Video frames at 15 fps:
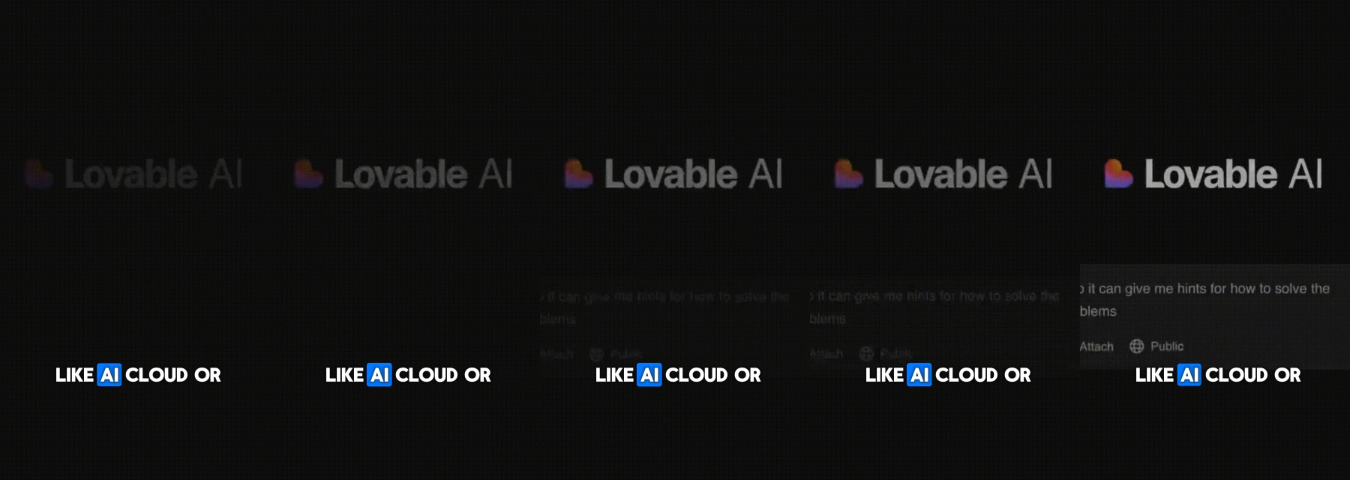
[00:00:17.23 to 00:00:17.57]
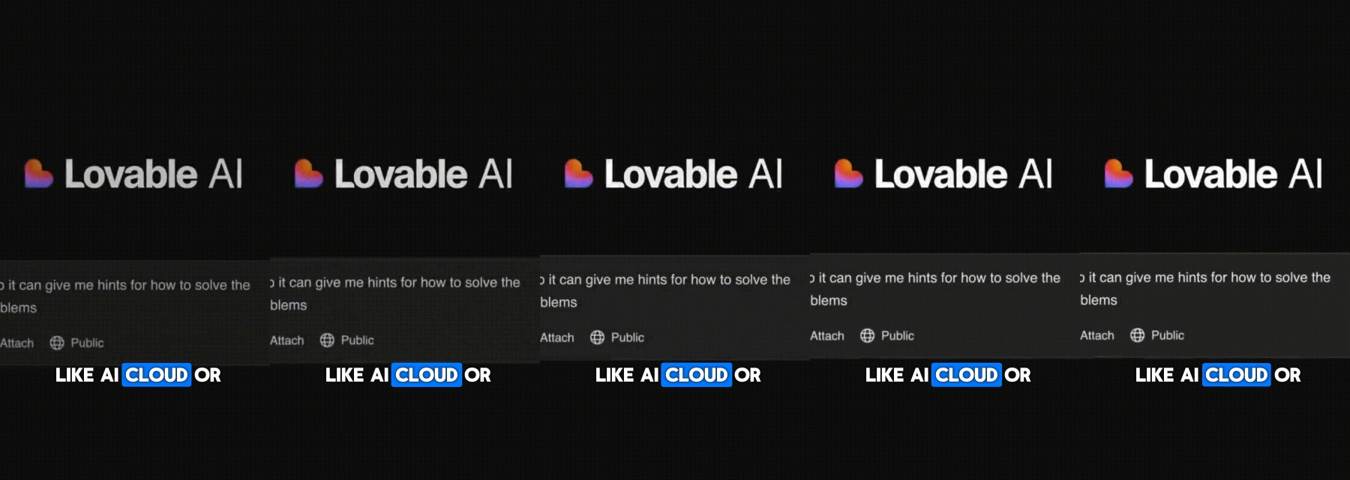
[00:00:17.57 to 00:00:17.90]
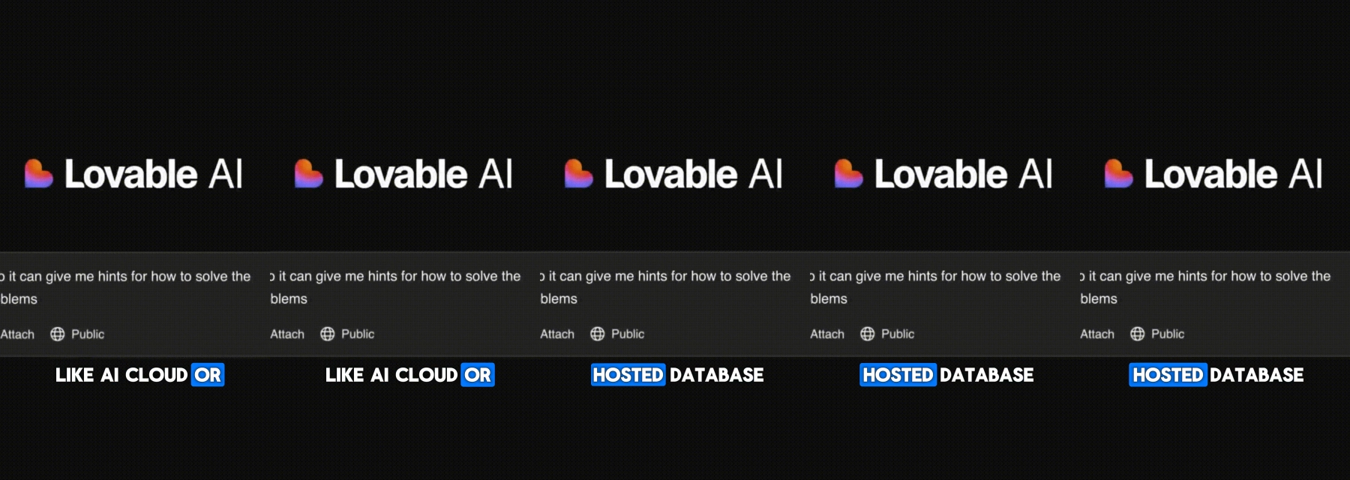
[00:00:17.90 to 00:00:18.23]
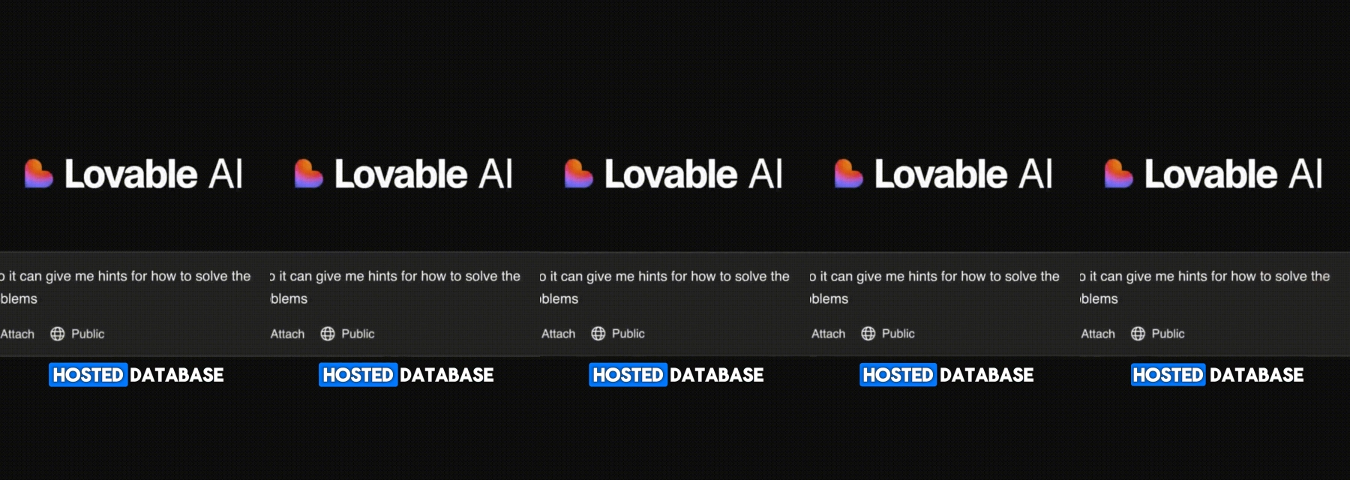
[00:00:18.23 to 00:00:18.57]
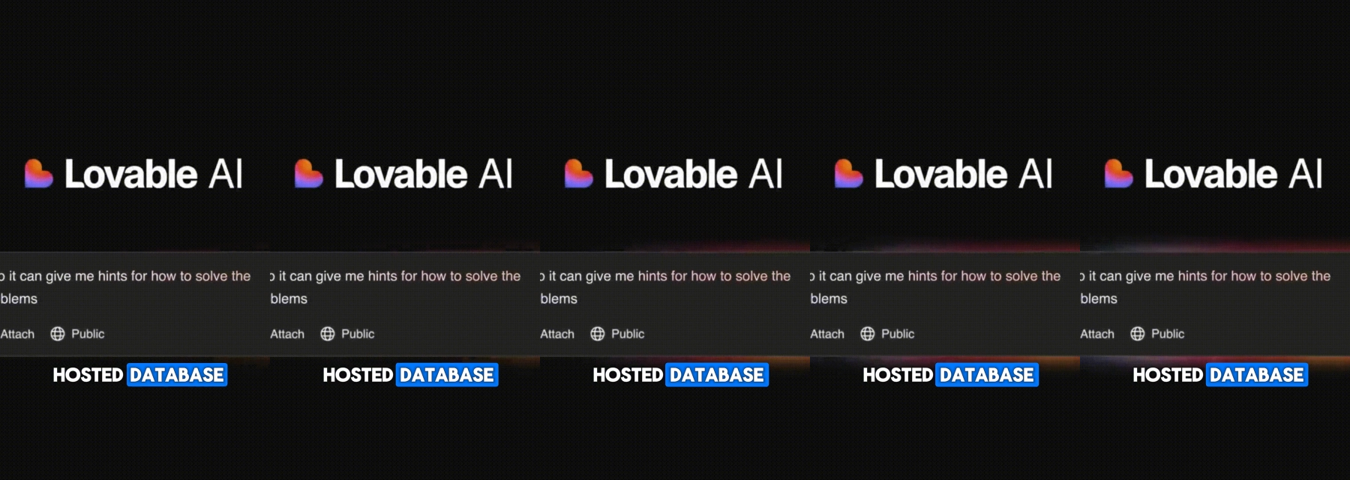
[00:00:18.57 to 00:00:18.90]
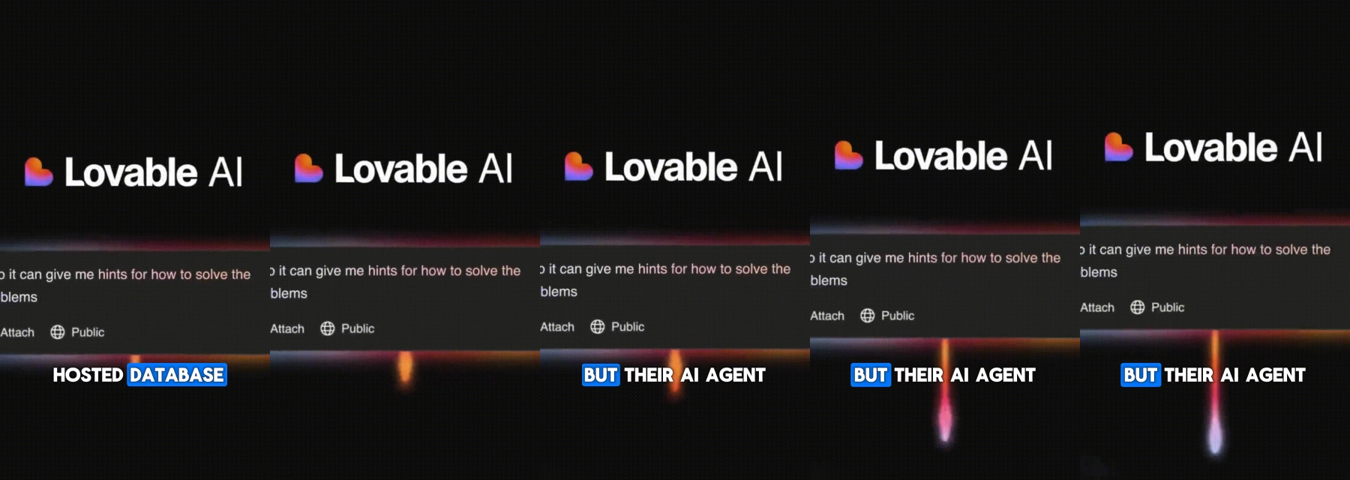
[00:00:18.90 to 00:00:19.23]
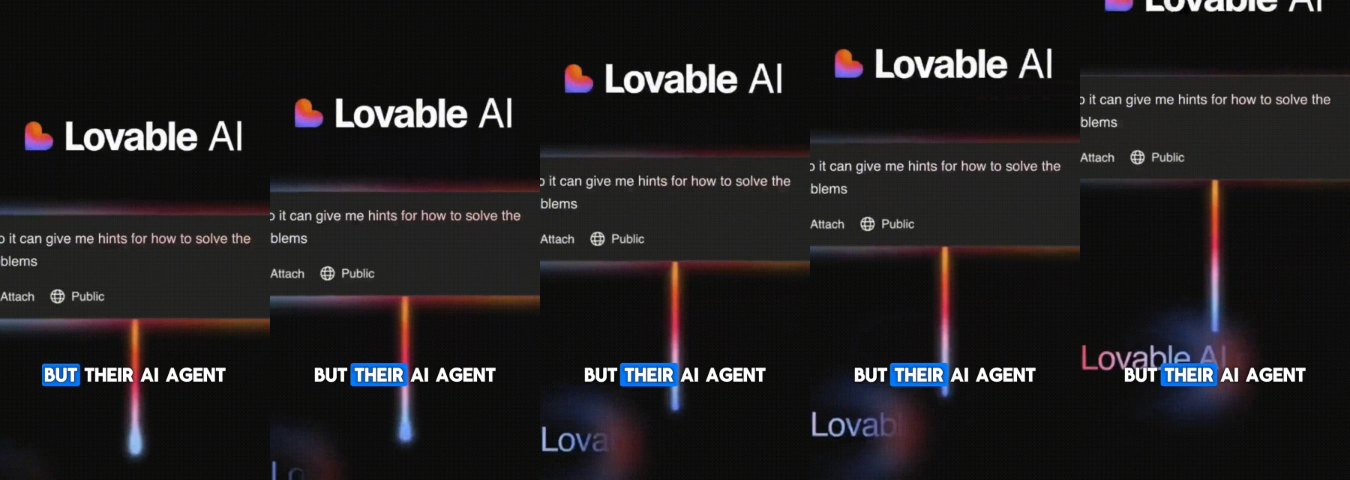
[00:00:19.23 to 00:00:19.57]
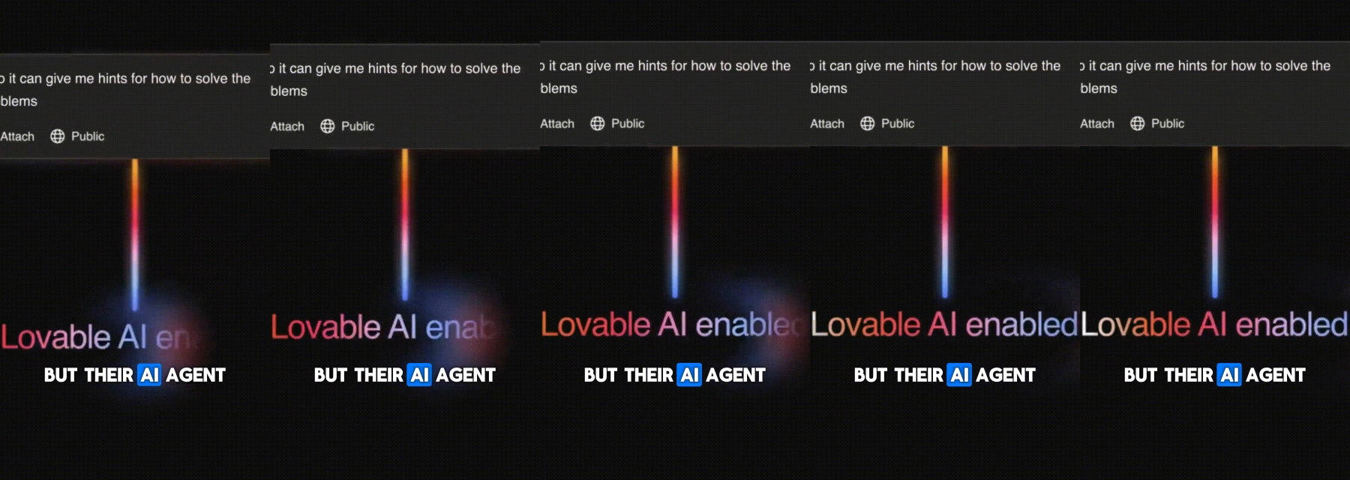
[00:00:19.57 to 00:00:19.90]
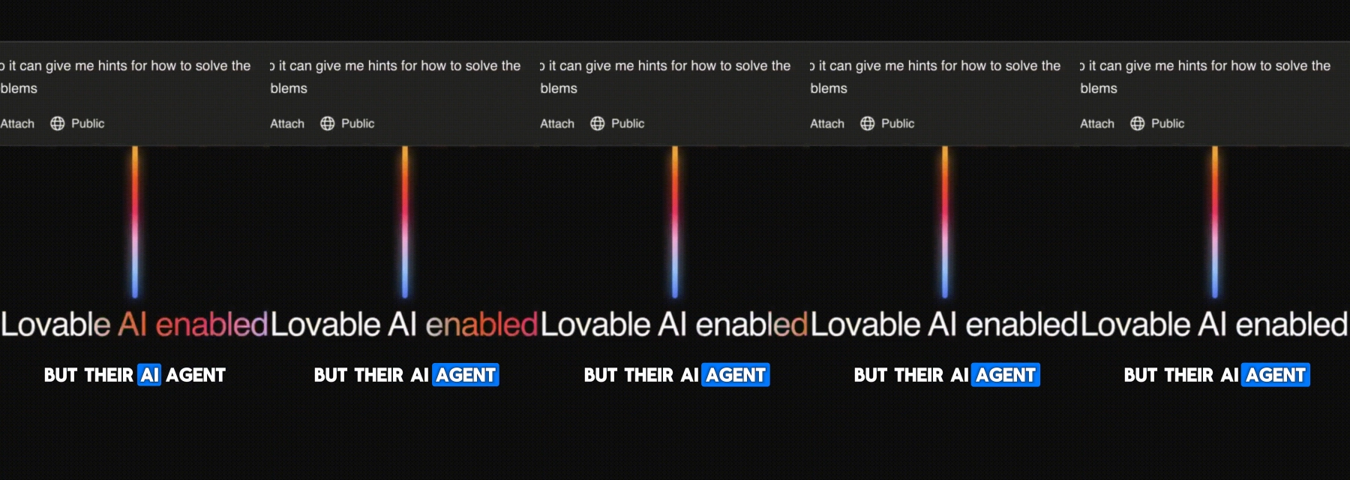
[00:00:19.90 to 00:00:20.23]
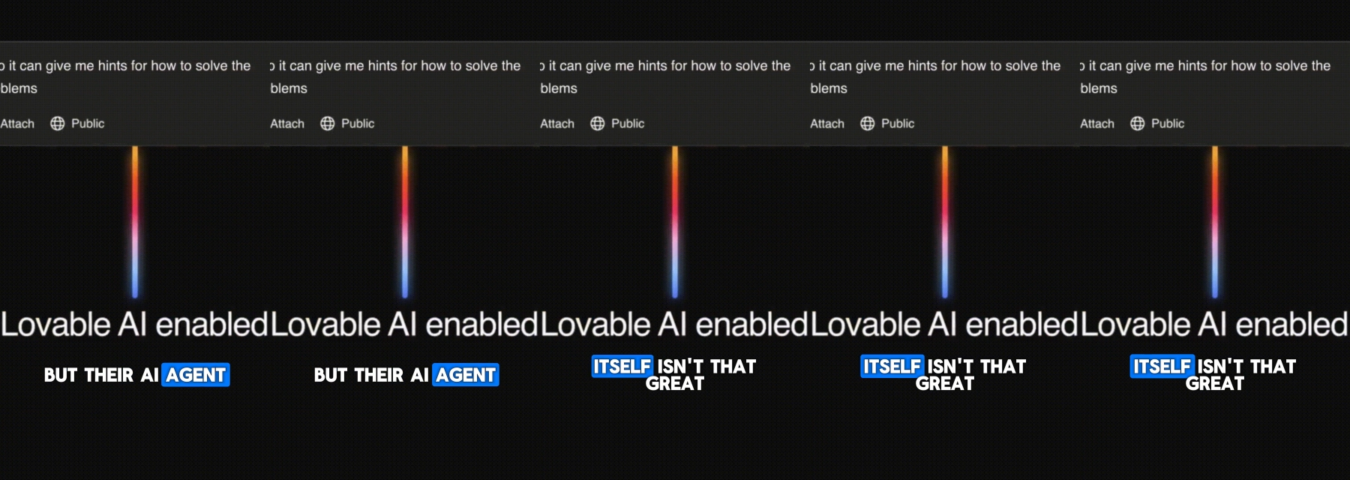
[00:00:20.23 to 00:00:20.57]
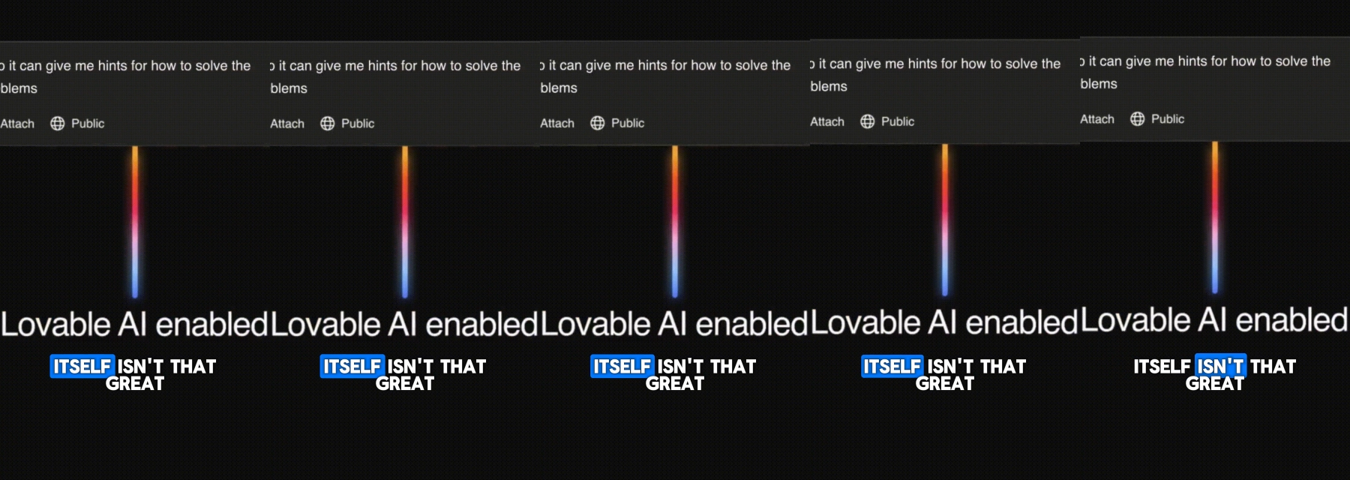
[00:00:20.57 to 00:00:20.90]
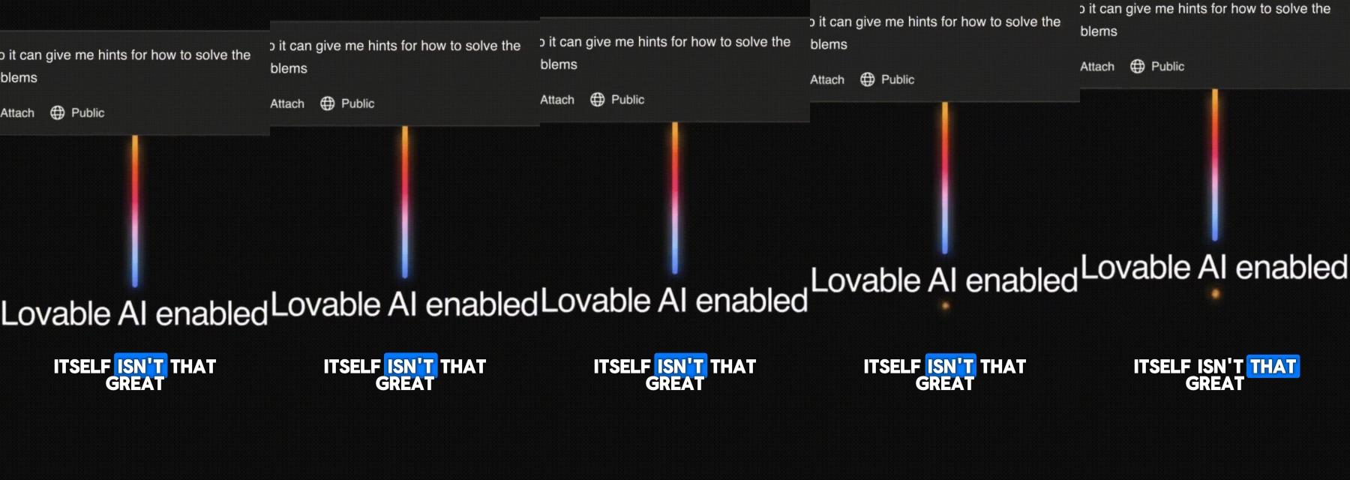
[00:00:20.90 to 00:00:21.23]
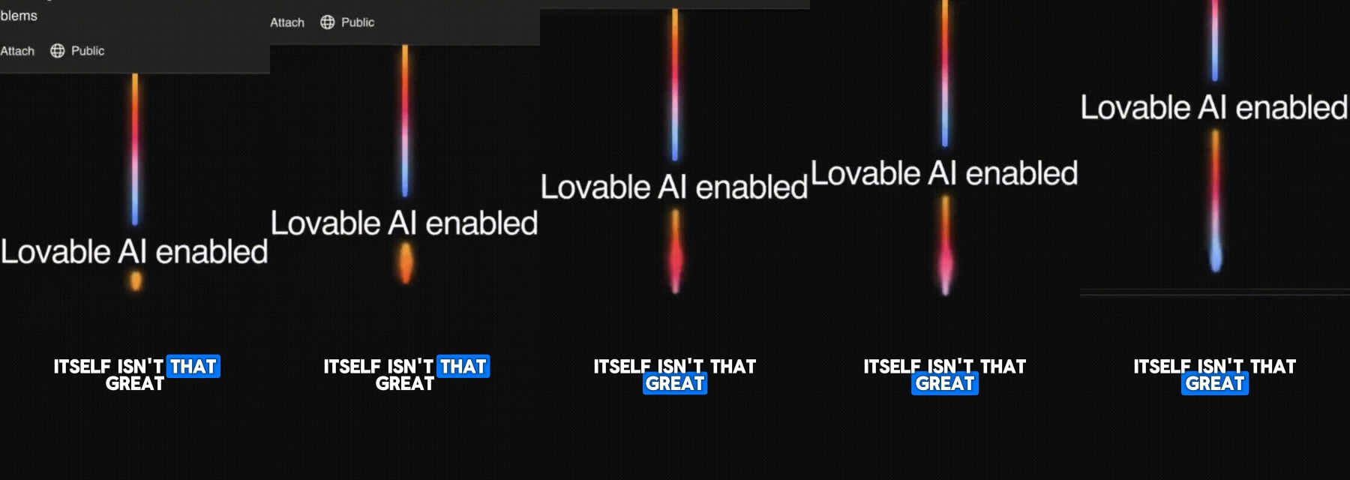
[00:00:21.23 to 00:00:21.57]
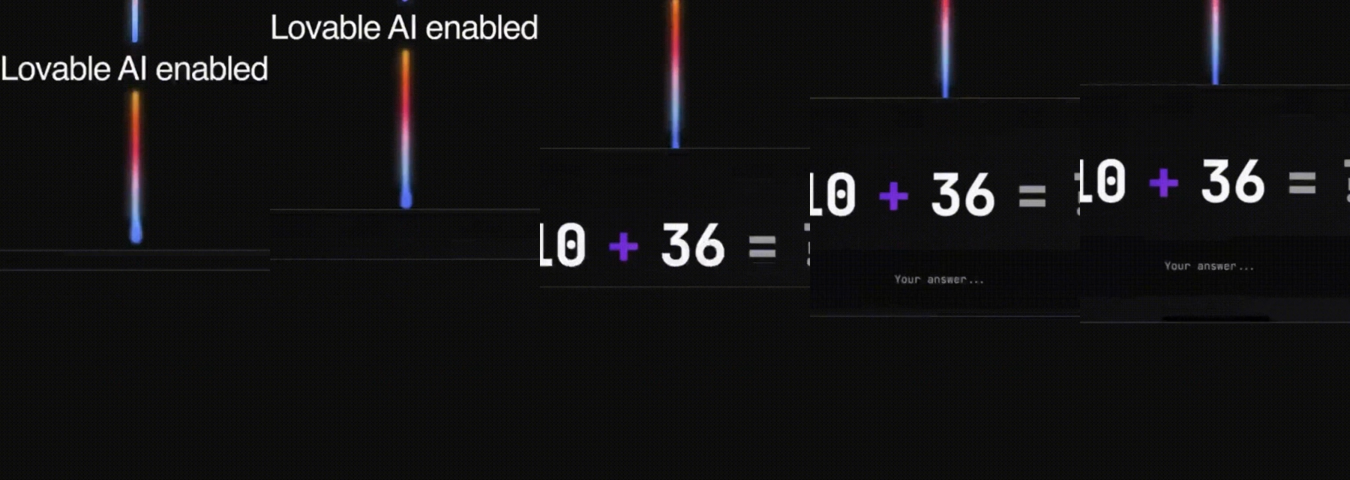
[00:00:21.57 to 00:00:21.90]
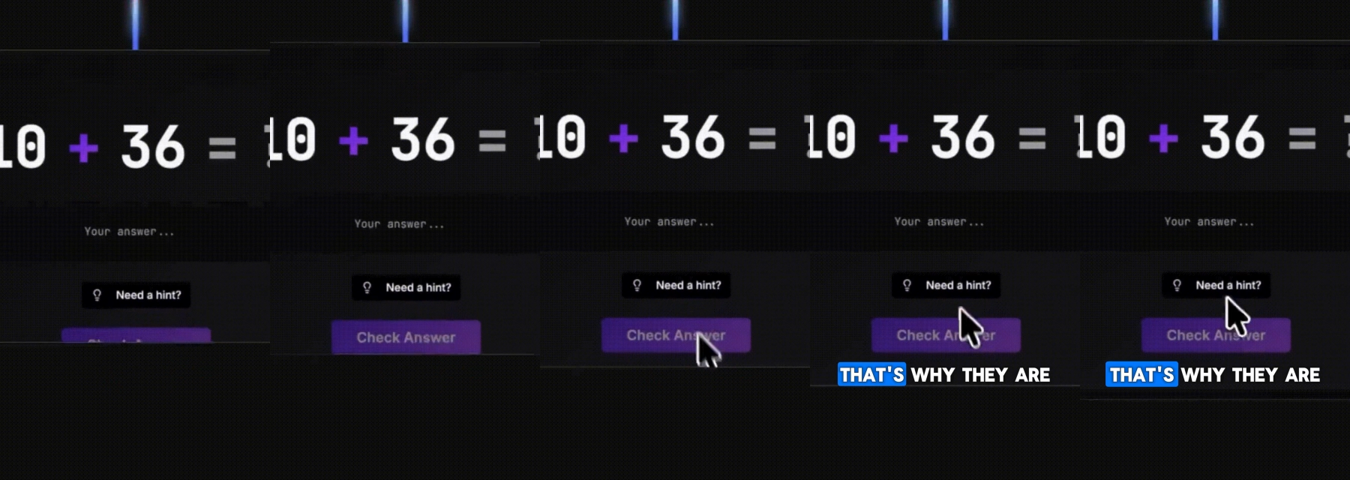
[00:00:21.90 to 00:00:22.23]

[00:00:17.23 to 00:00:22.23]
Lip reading: [unreadable: no face in view]